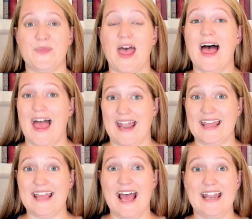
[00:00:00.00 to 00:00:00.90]
And
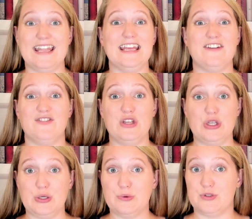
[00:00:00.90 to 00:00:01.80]
again, if
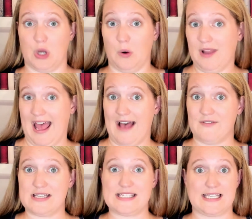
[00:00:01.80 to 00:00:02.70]
you don't have
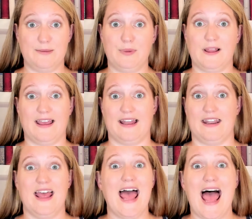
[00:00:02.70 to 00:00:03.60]
a sleep plan
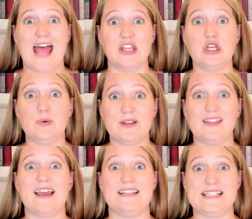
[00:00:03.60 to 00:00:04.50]
and you would
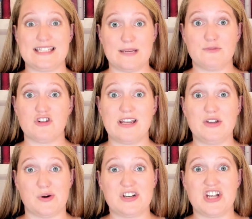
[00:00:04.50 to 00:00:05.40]
like to sleep train
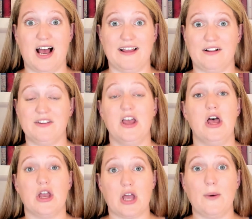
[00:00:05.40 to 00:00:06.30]
your child,
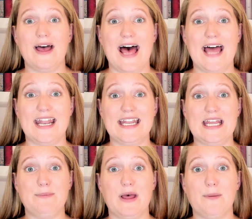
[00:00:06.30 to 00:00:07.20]
go ahead and
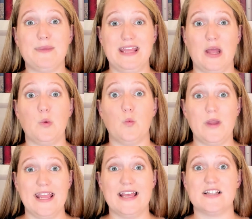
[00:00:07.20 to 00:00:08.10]
email me and
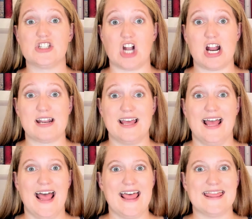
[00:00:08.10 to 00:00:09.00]
we can start
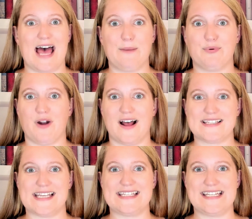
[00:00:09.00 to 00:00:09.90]
that
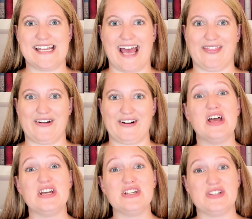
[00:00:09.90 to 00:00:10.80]
process
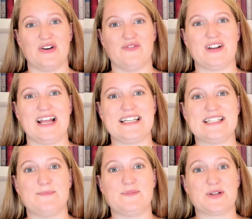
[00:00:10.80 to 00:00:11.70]
together. Don't forget to
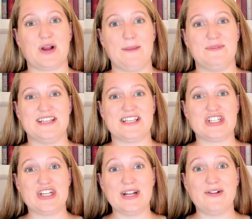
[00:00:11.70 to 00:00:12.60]
subscribe to this
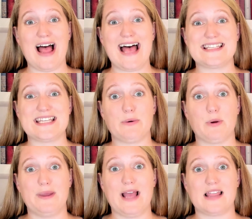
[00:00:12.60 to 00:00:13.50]
channel, as there will
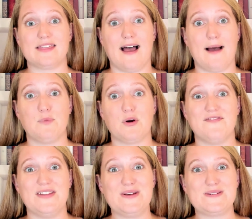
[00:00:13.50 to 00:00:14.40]
be a lot more
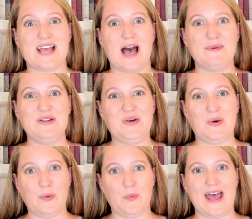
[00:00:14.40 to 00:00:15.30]
videos coming
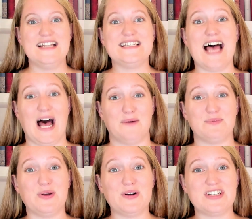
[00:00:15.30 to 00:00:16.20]
your way to help
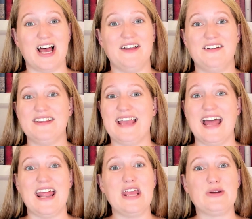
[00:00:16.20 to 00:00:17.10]
your child
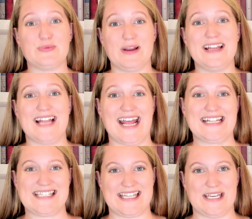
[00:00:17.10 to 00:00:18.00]
get a great night's
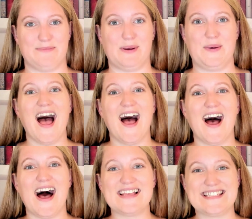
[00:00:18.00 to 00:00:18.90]
sleep.
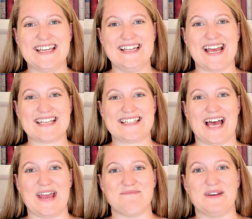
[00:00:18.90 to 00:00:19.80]
I'll see you next
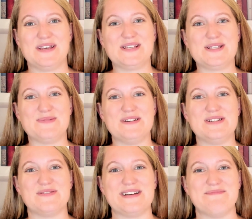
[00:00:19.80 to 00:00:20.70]
time. Sweet
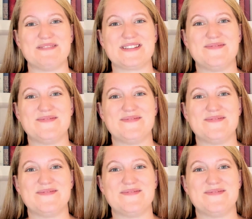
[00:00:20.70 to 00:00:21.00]
dreams.